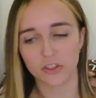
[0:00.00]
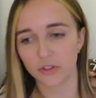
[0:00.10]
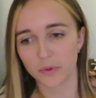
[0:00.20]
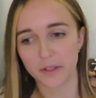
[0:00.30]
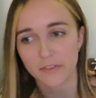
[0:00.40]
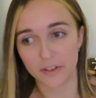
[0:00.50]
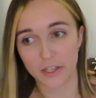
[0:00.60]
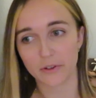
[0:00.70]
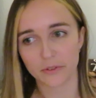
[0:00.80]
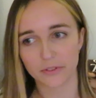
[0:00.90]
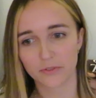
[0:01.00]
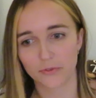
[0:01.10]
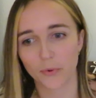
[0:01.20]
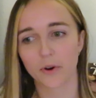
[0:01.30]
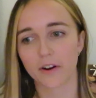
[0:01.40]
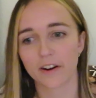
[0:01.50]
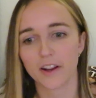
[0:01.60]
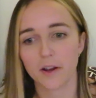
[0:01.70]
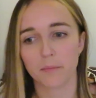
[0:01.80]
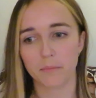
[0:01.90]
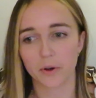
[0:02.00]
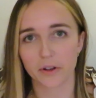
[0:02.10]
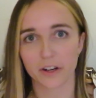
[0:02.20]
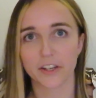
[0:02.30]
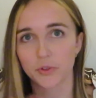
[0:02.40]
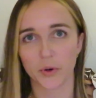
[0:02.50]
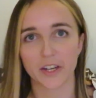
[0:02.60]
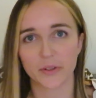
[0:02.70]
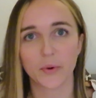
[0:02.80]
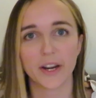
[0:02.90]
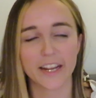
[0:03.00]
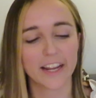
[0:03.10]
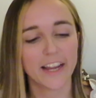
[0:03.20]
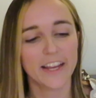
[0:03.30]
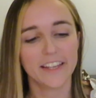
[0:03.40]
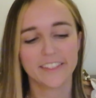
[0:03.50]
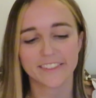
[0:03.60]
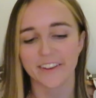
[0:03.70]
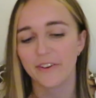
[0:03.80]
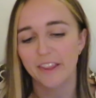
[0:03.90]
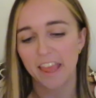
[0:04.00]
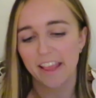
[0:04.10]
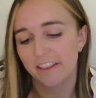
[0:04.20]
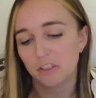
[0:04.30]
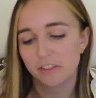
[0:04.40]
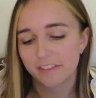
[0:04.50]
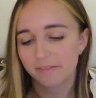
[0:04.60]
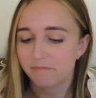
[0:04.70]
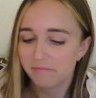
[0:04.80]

doing videos for Booker in 2020. So just